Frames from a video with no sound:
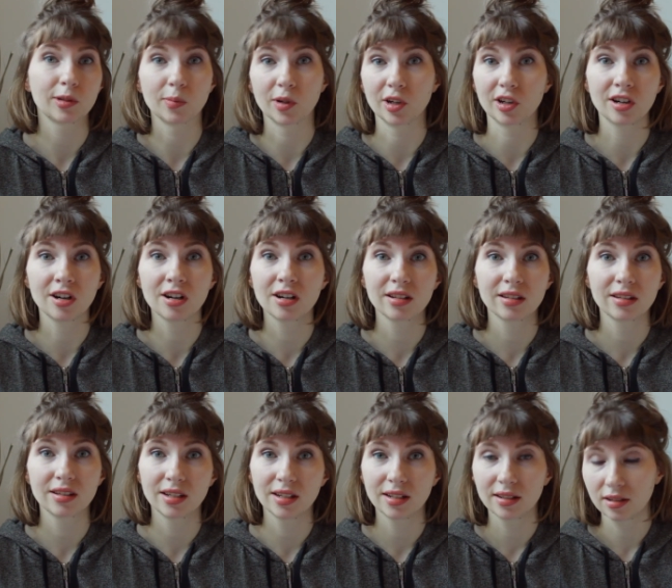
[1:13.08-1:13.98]
small
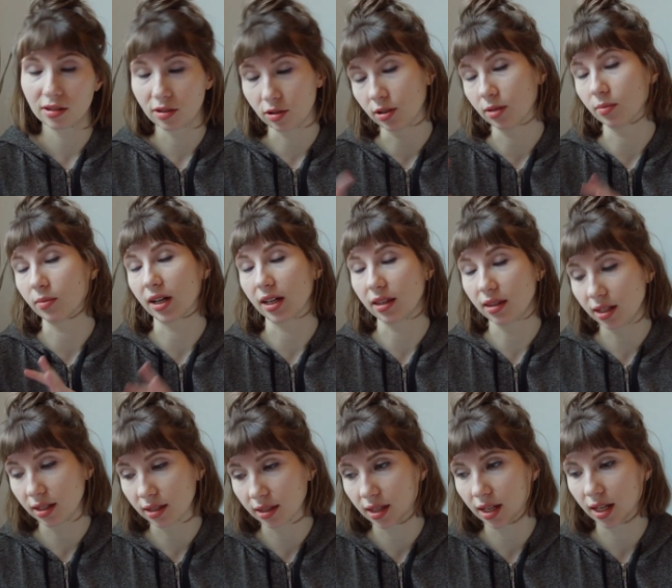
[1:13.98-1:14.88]
artisans, you can buy
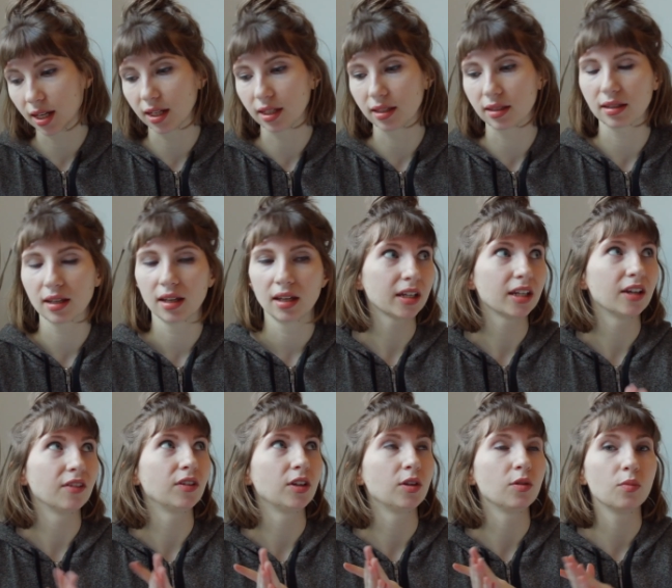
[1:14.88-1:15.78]
these things.
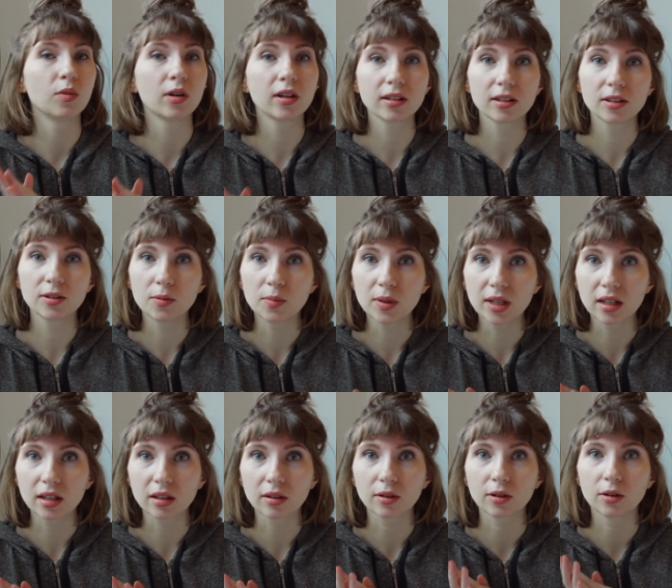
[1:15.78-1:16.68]
But if you want to
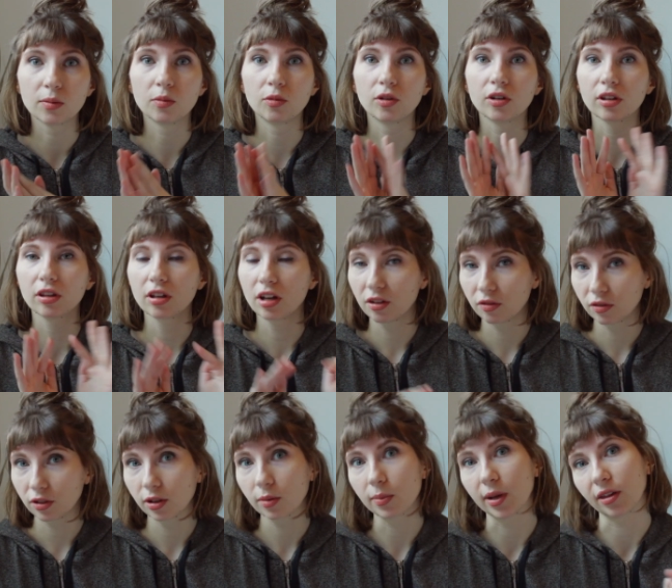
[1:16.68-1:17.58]
be a little more
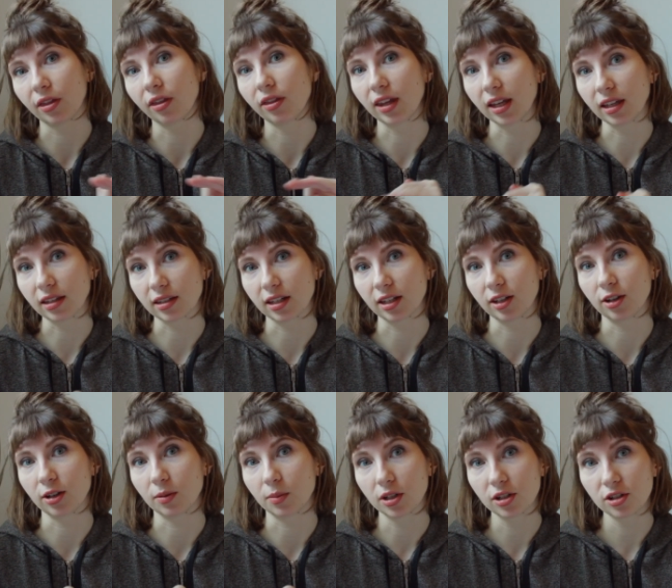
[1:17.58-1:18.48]
thoughtful about the things
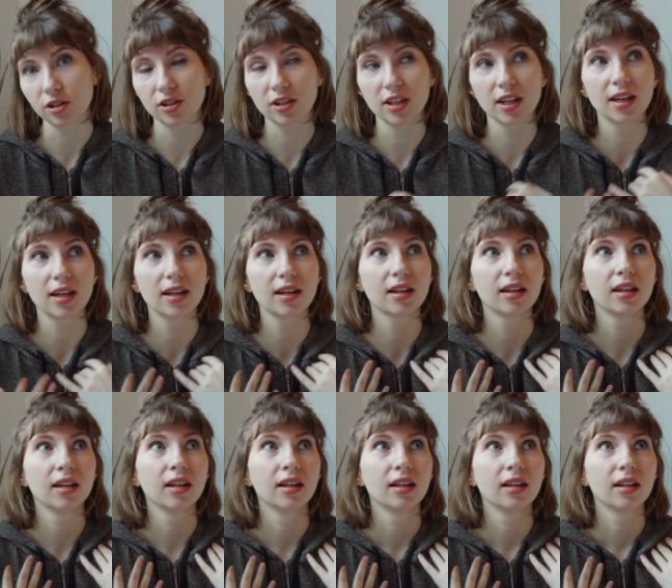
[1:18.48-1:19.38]
that you're
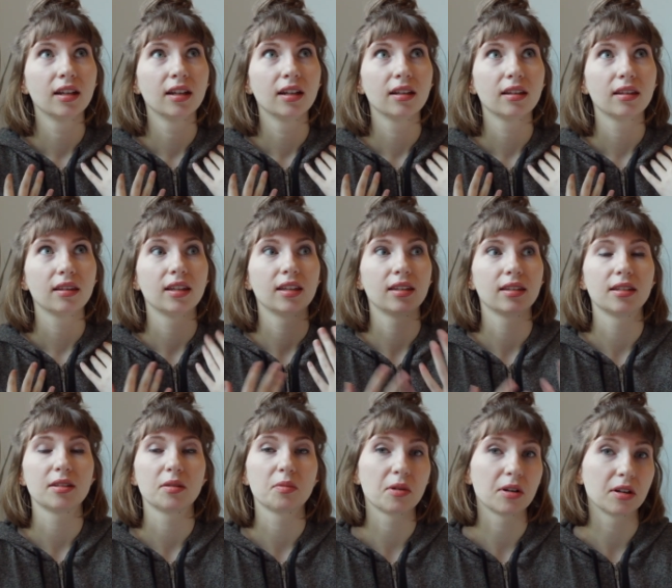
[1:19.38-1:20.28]
purchasing,
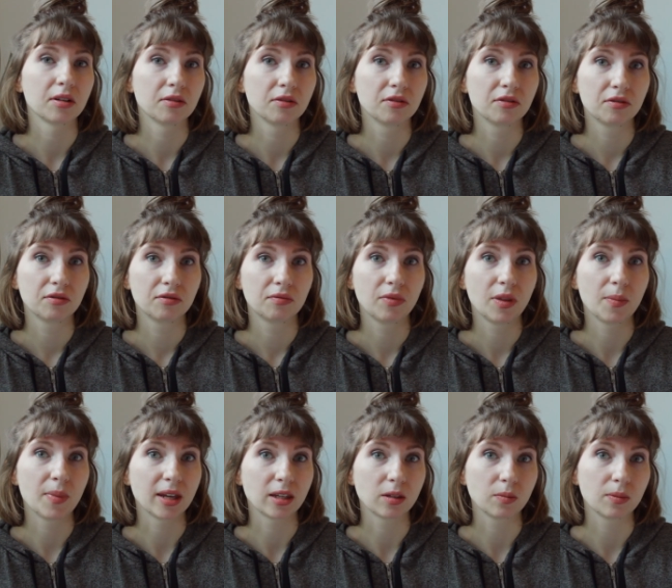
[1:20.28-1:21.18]
this is one of
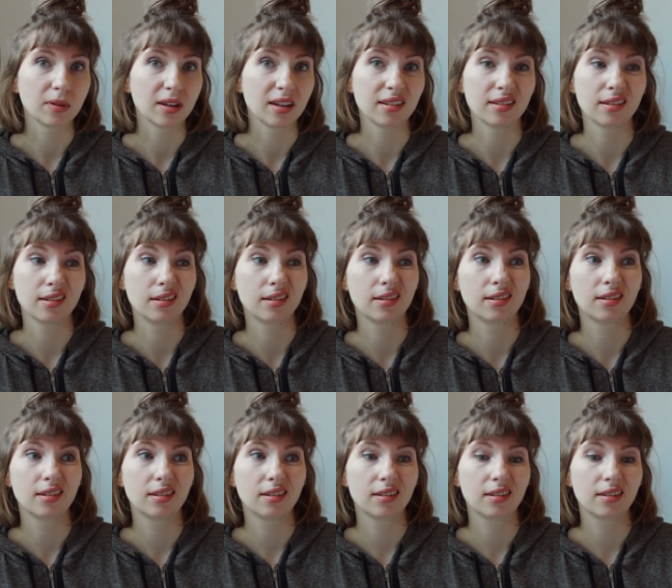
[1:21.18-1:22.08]
the best
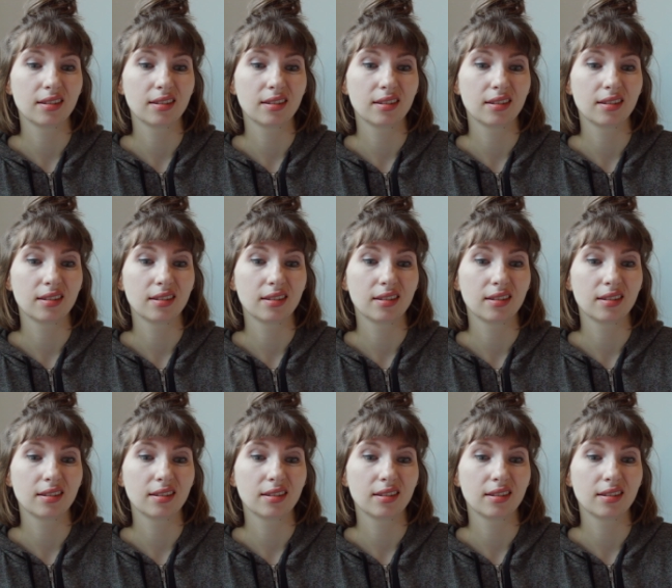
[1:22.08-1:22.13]
places